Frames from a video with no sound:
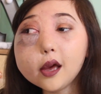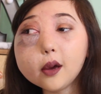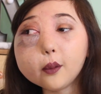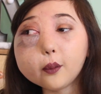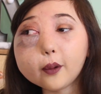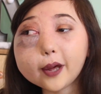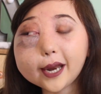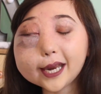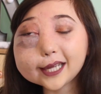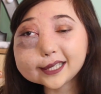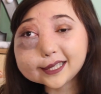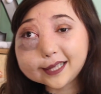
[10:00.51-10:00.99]

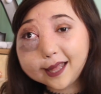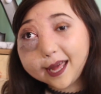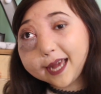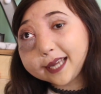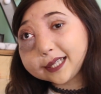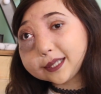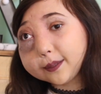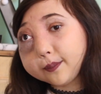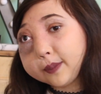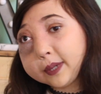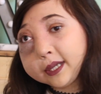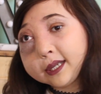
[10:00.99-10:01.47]
what it's
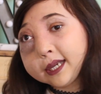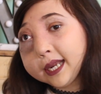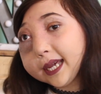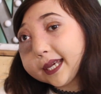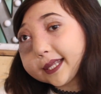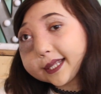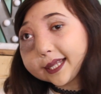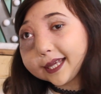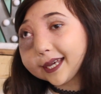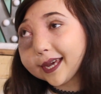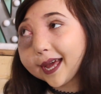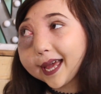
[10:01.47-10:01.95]
like to be
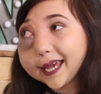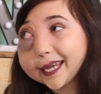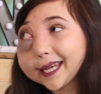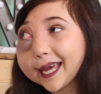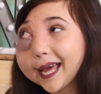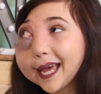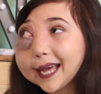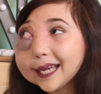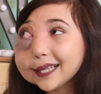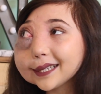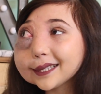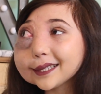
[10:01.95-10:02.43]
Nikki, I
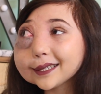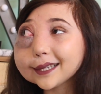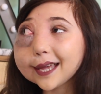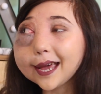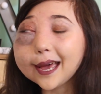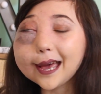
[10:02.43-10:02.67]
guess.